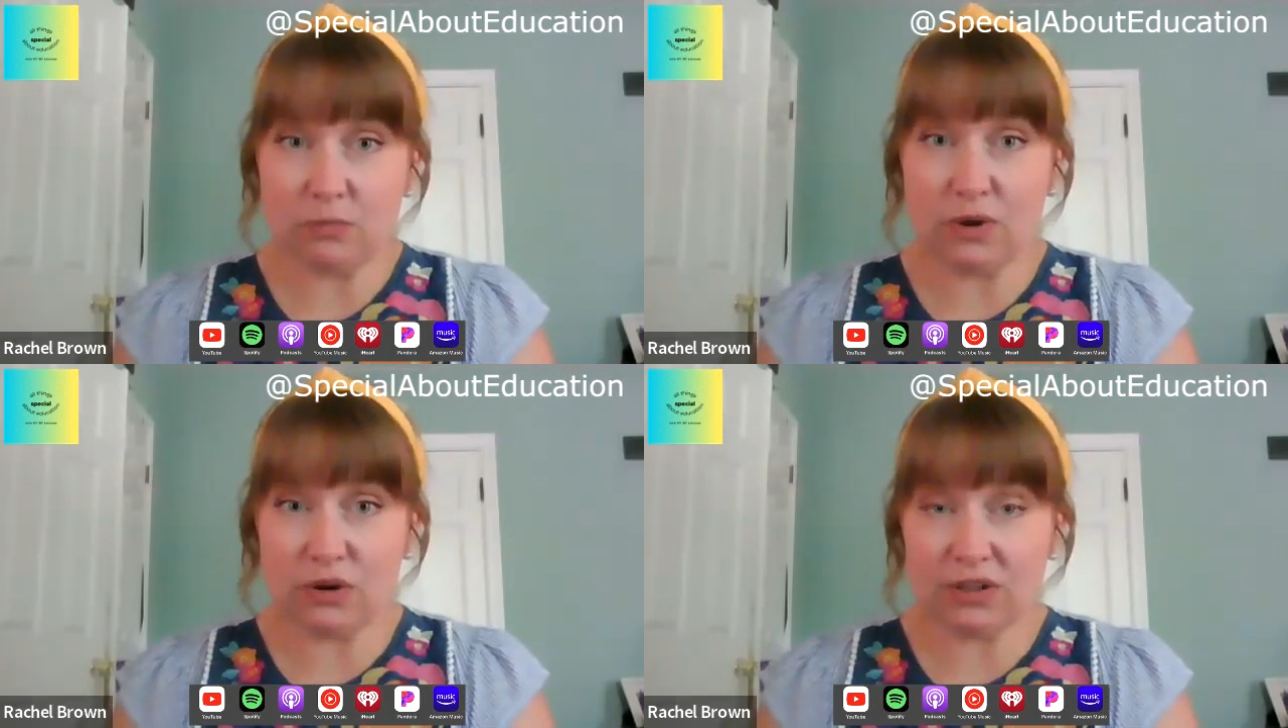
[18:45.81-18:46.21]

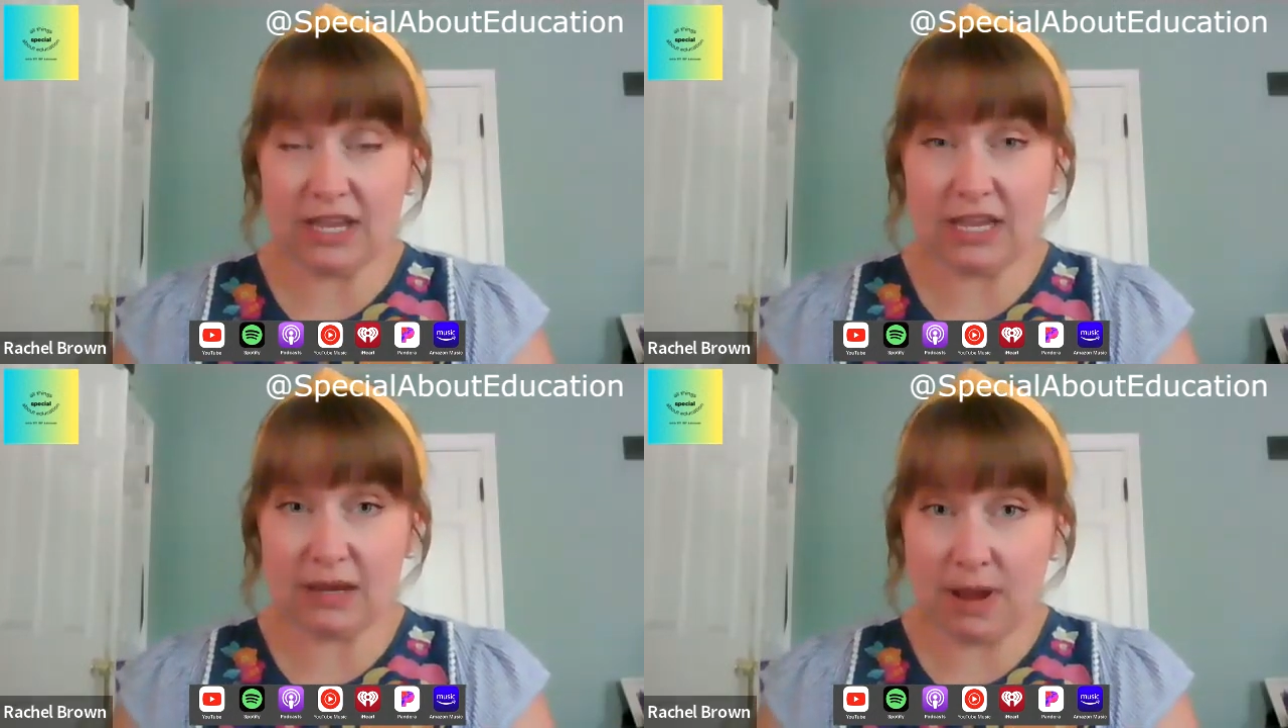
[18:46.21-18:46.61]
when you're
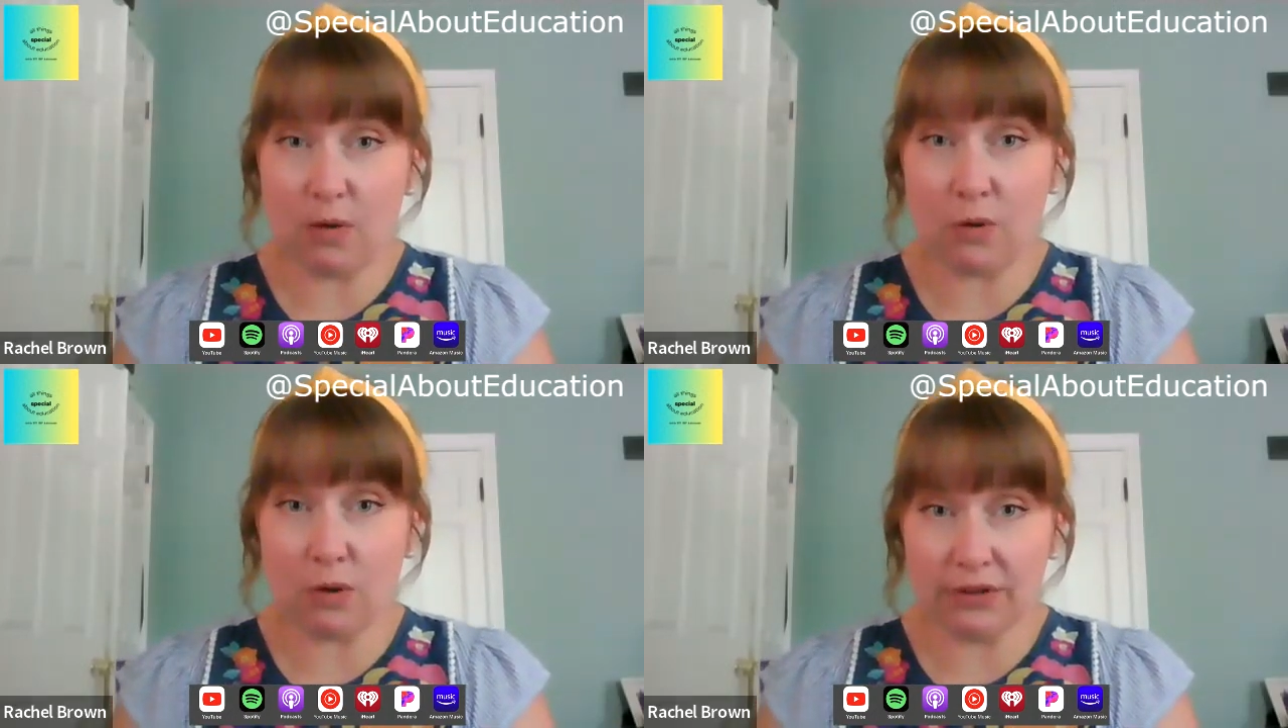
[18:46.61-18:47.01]
thinking
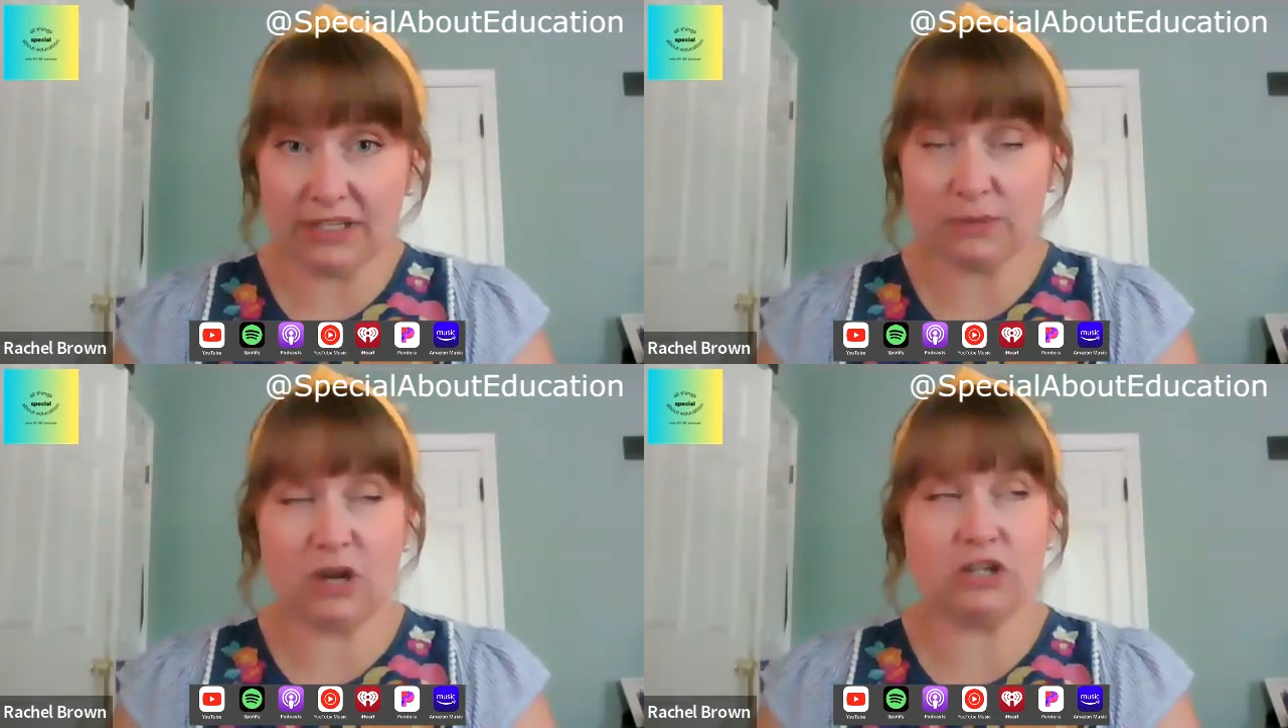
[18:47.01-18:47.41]
about oral
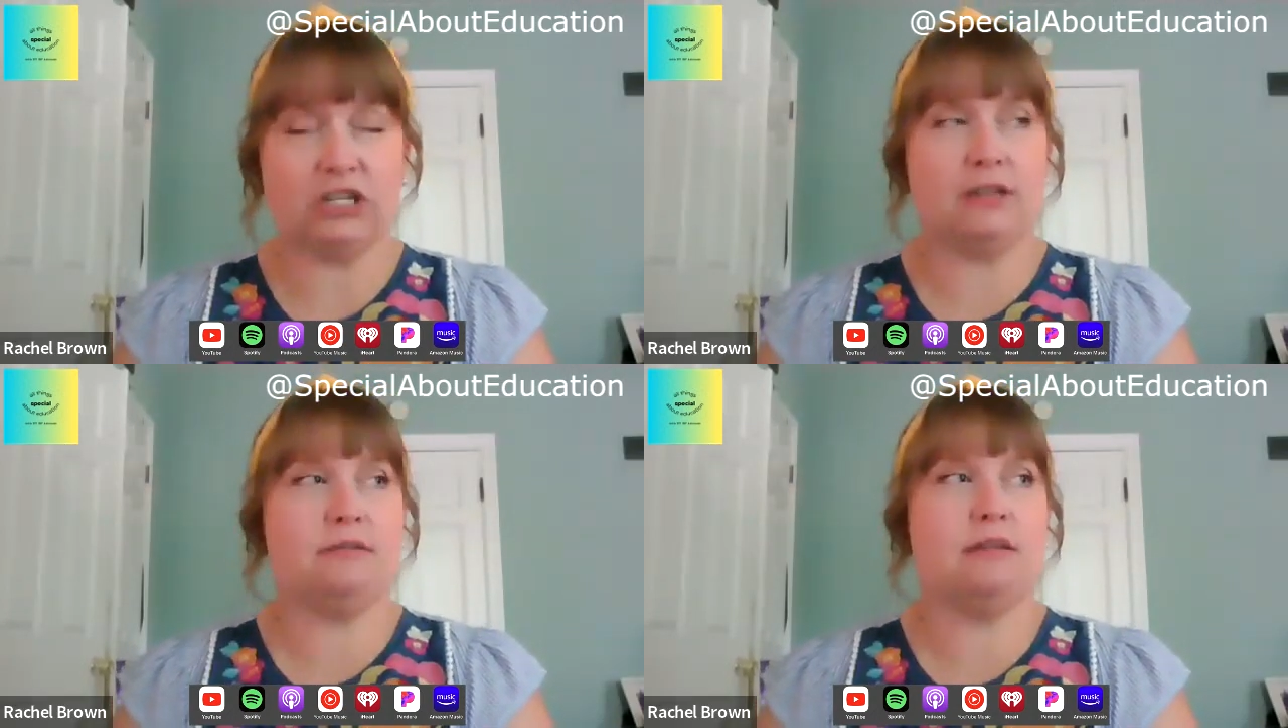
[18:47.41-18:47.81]

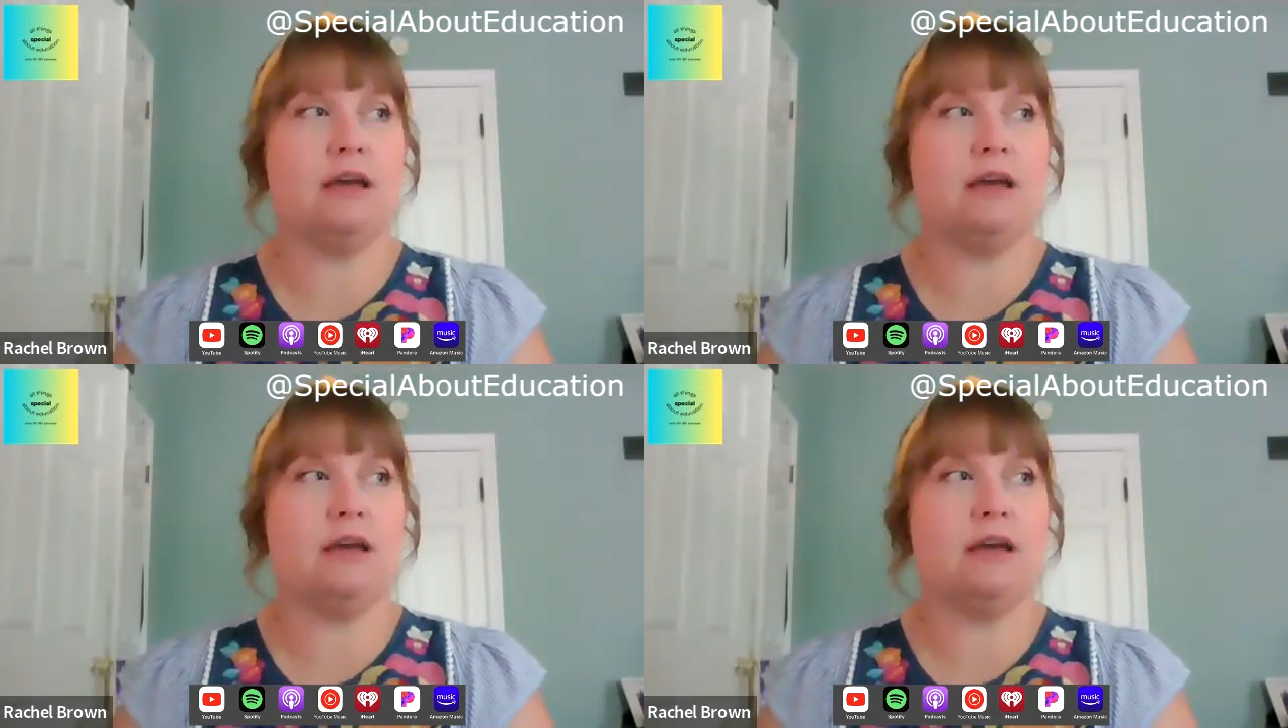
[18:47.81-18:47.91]
expression.